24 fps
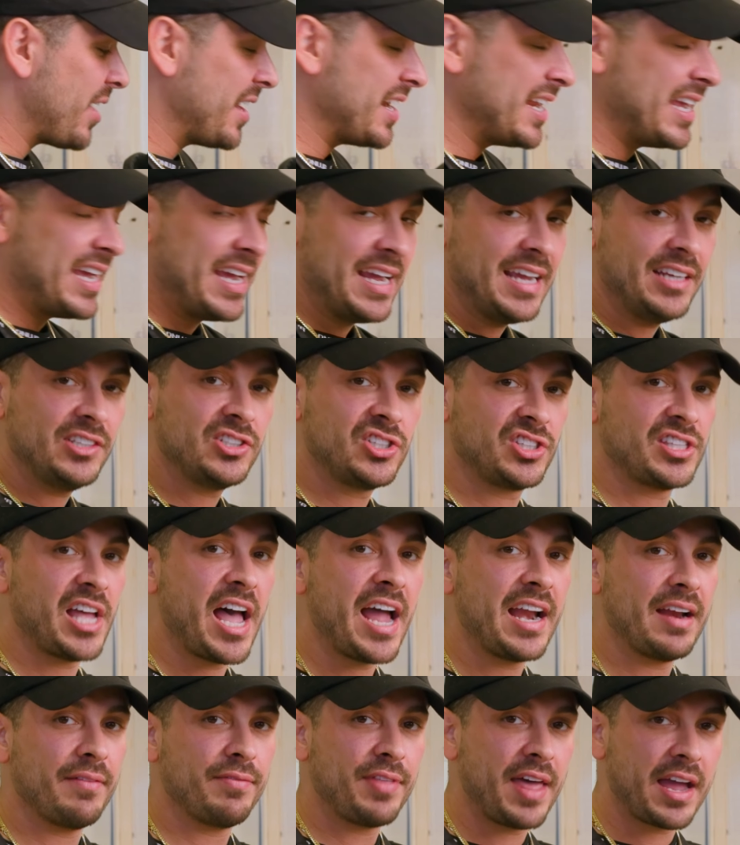on each
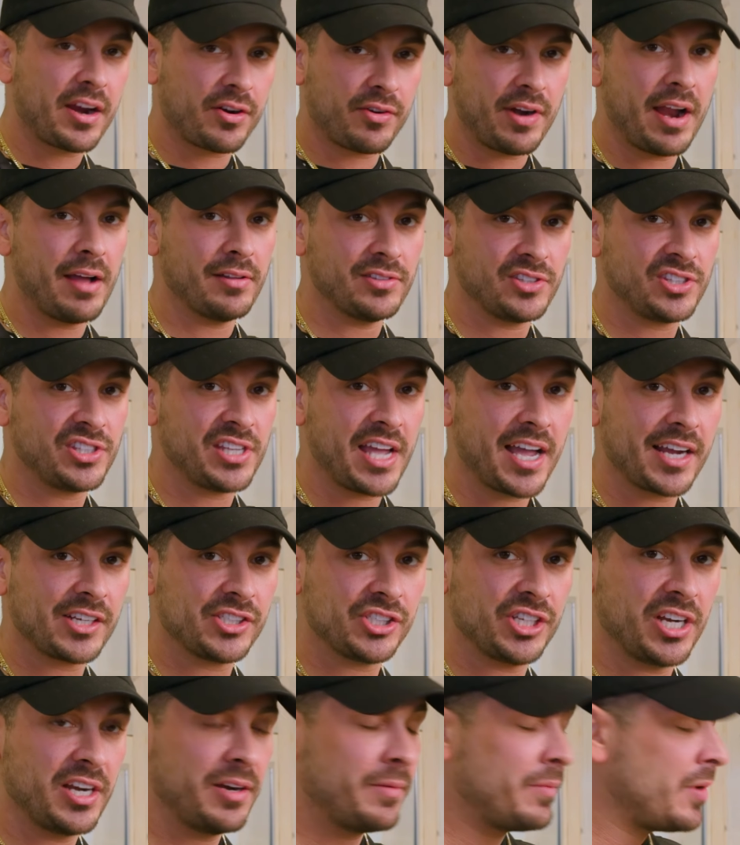side of that crown
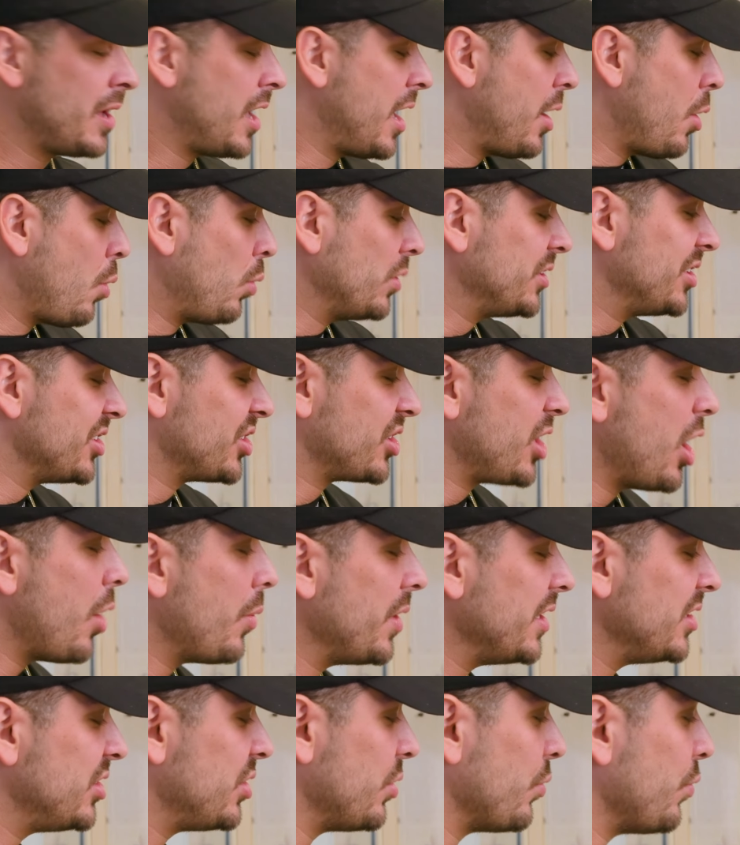section, which is
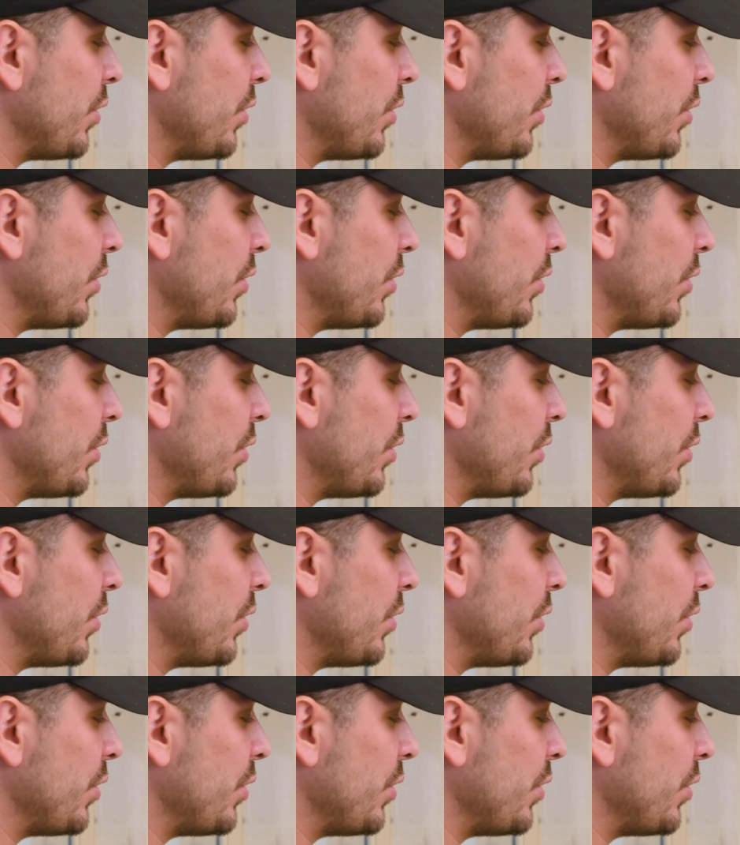going to